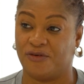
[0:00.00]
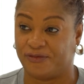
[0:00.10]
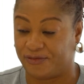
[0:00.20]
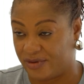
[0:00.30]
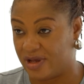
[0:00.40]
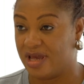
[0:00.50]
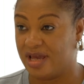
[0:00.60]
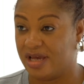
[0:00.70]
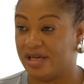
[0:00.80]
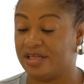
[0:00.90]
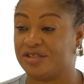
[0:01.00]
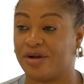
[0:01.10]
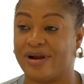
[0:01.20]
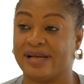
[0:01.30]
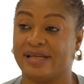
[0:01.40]
of his
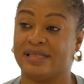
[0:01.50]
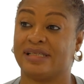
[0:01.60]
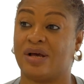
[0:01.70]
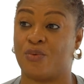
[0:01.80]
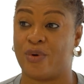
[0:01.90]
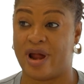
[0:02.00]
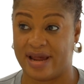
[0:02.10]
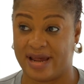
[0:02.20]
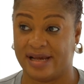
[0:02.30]
surroundings and where he